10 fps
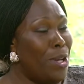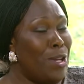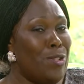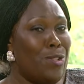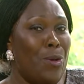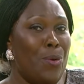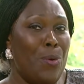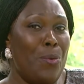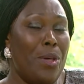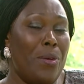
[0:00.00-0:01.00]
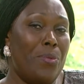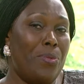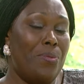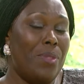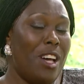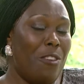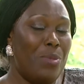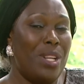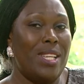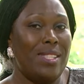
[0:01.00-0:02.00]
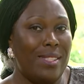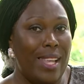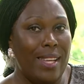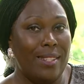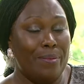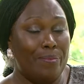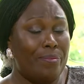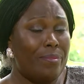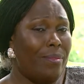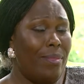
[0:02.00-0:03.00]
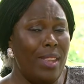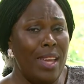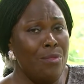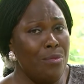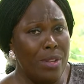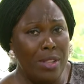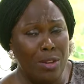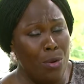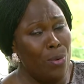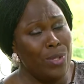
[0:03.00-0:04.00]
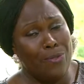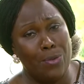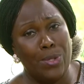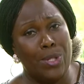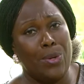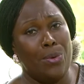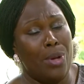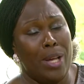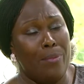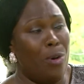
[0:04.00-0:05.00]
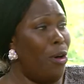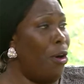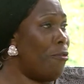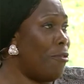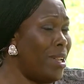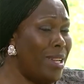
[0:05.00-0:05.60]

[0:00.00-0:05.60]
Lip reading: So the government has said, and the courts have also offering